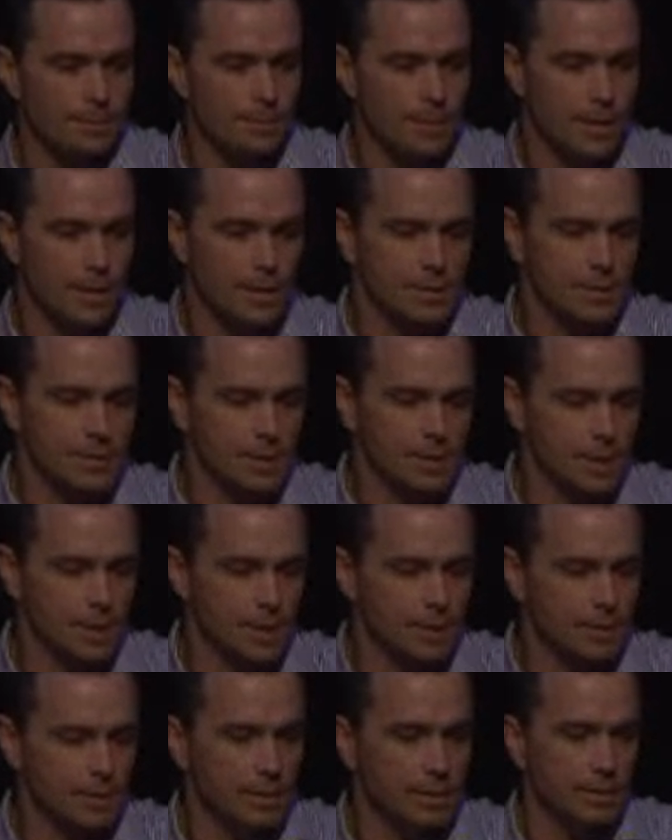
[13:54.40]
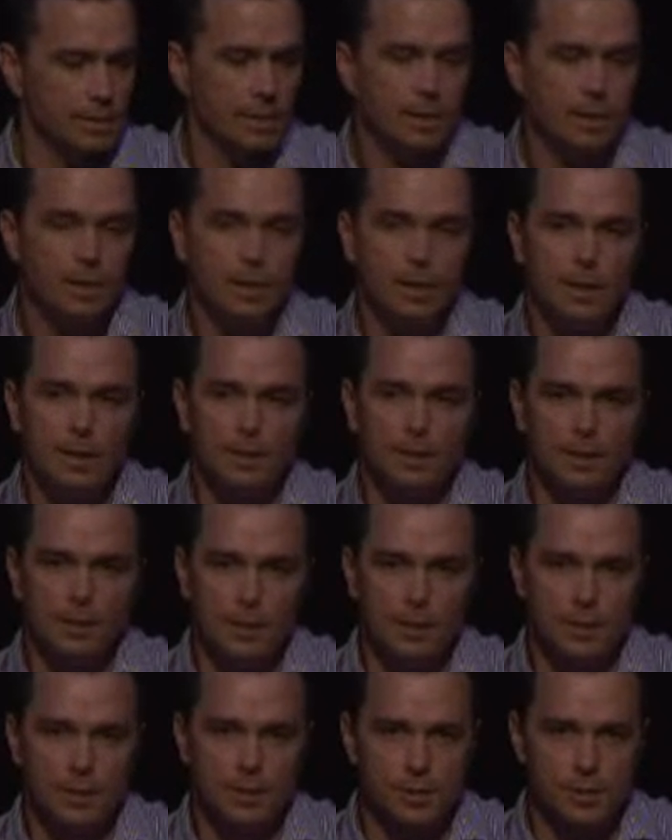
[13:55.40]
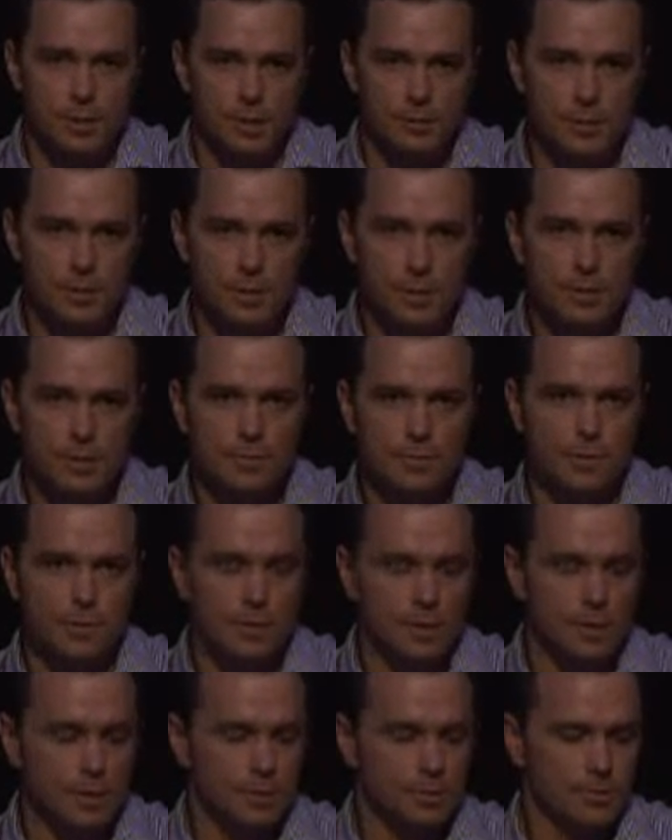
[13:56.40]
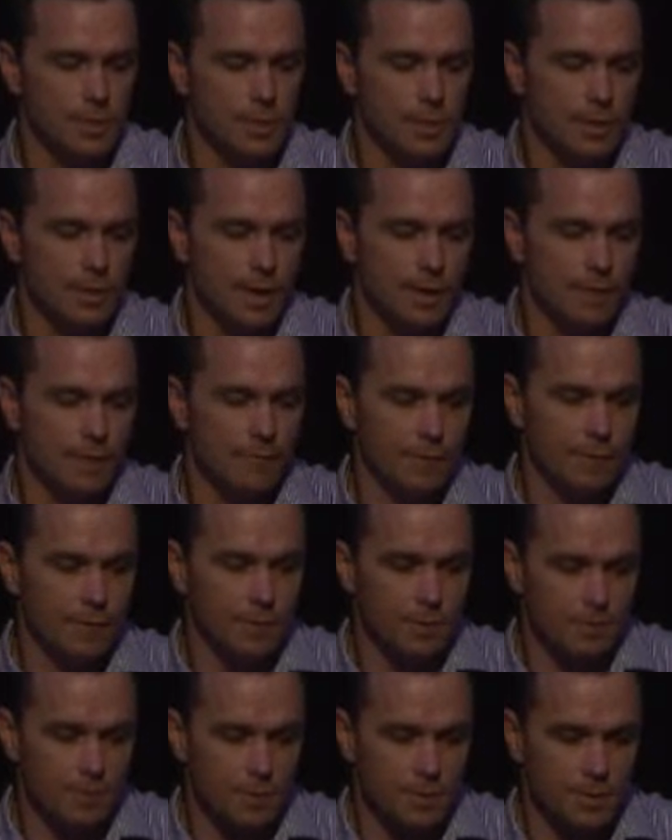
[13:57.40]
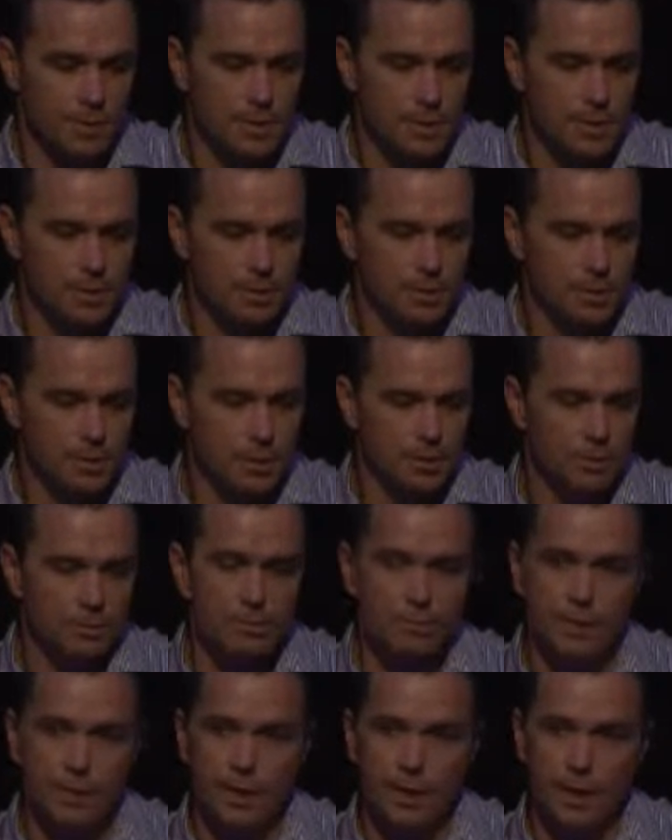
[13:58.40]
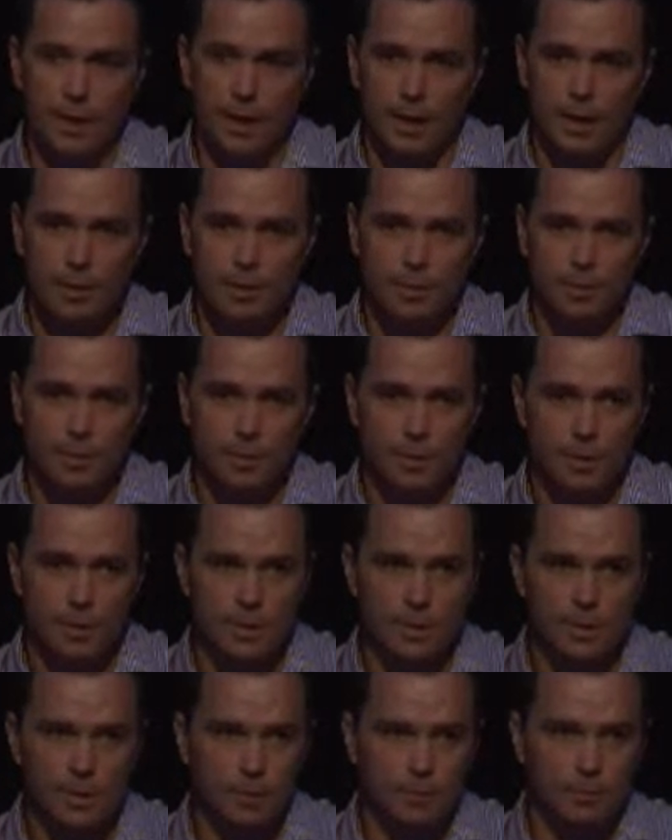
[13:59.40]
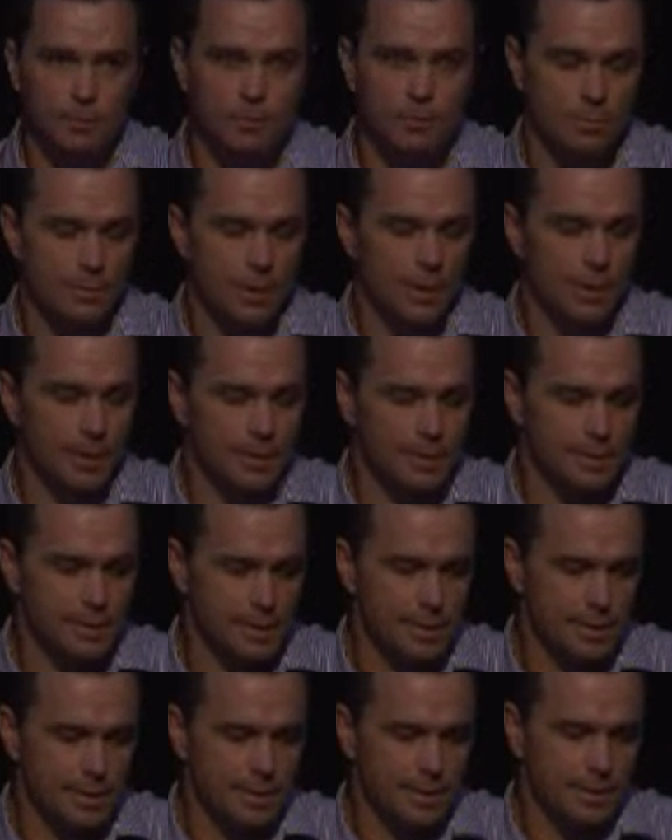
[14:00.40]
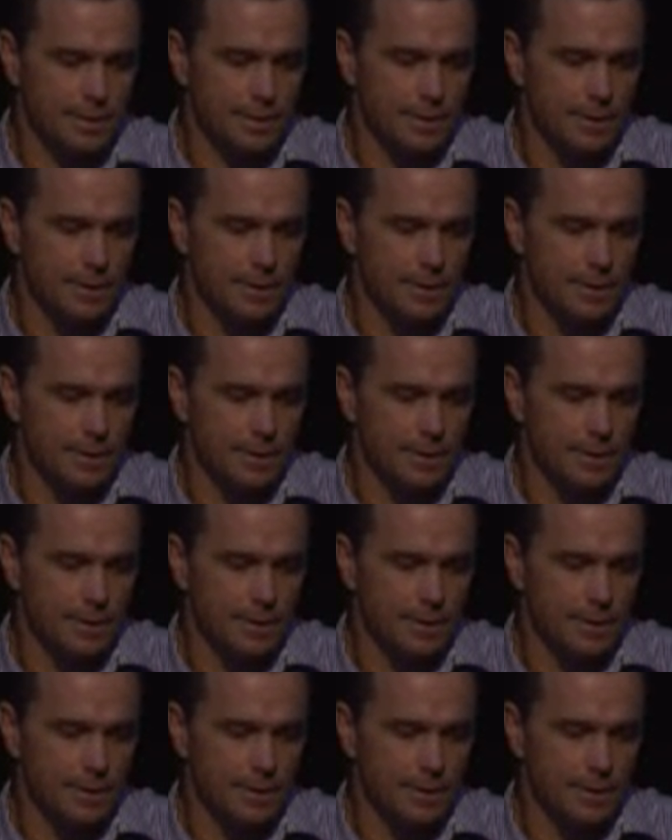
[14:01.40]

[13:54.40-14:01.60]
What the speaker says: As I said, information services for the district have adopted this solution for their enterprise level remote access.